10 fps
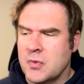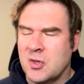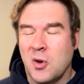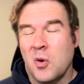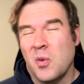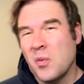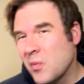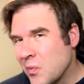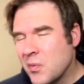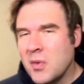So
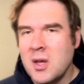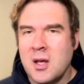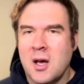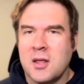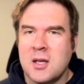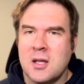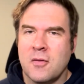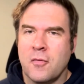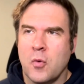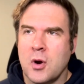I think
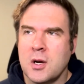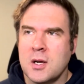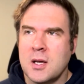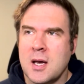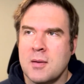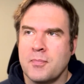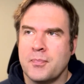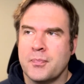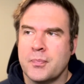if we're going to get